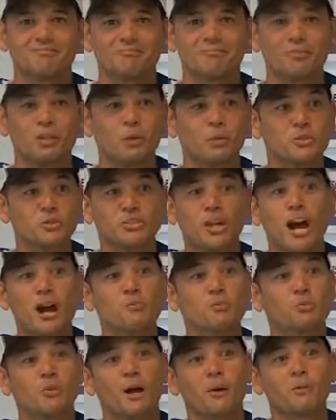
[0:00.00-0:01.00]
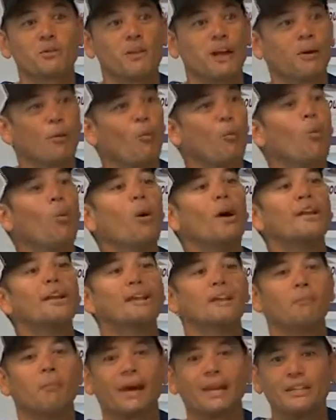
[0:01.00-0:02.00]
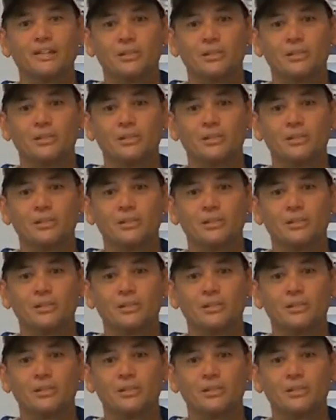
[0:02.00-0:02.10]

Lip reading: There was times when I was like, what am I